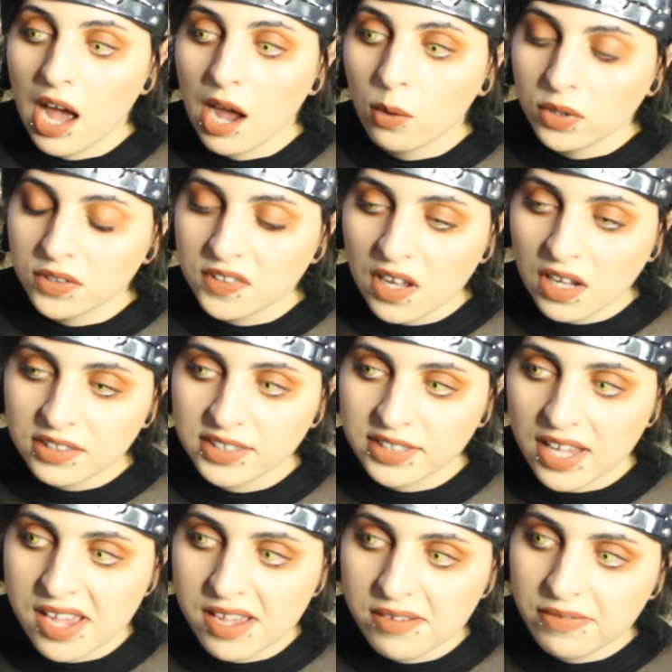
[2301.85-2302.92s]
I was not
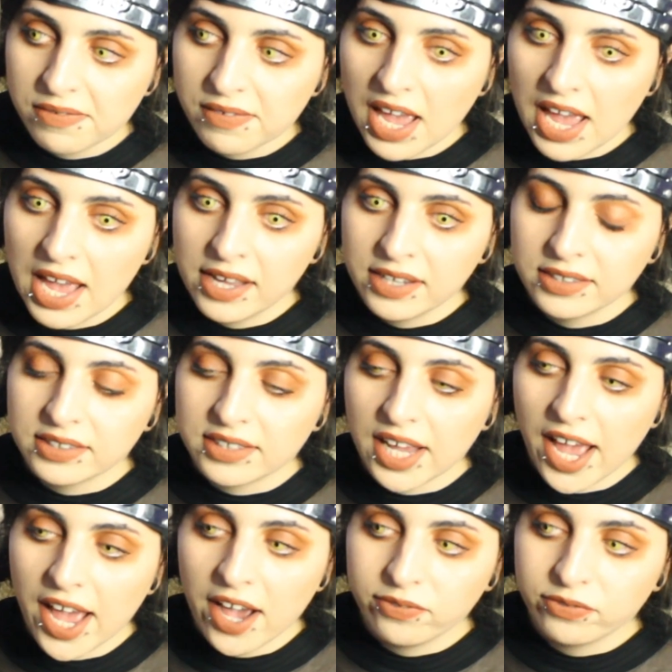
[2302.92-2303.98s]
safe, and
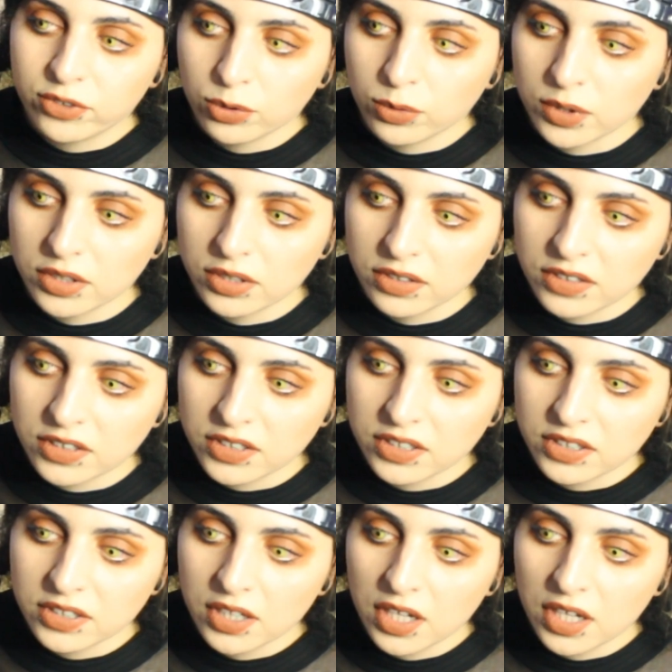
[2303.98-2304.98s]
afterwards,